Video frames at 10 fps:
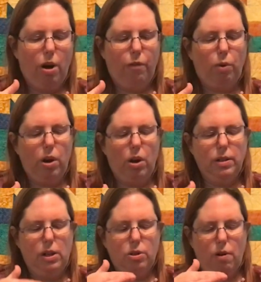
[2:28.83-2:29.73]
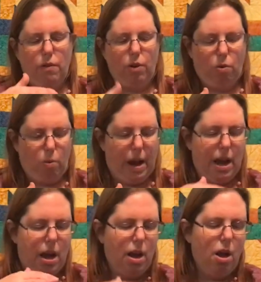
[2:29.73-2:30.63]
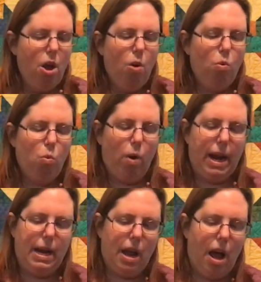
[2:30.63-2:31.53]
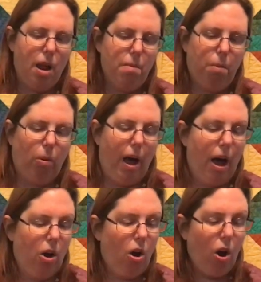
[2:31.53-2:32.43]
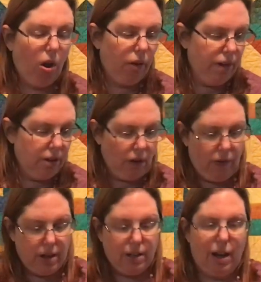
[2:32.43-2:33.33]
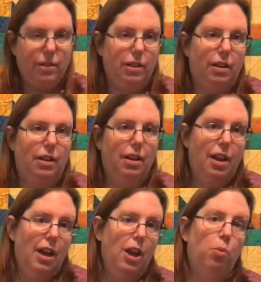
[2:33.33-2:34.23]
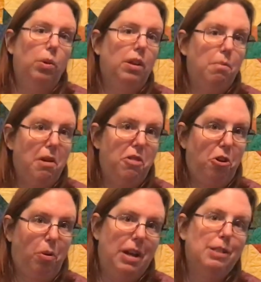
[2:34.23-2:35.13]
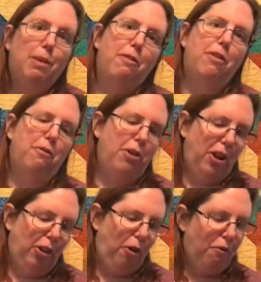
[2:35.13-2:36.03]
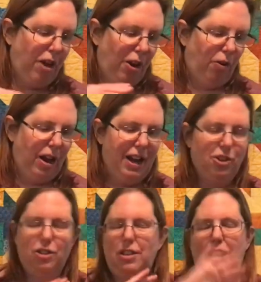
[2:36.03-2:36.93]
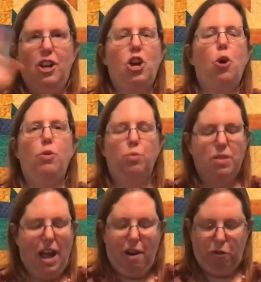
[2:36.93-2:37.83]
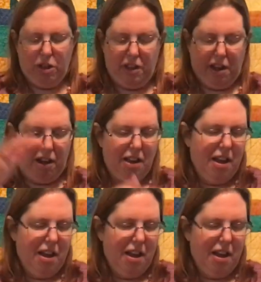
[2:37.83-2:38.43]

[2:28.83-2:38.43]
4 yards each of the gray, white, and black. All of these are fantastic. Will admit the gray is my favorite. I love that gray. It goes with everything.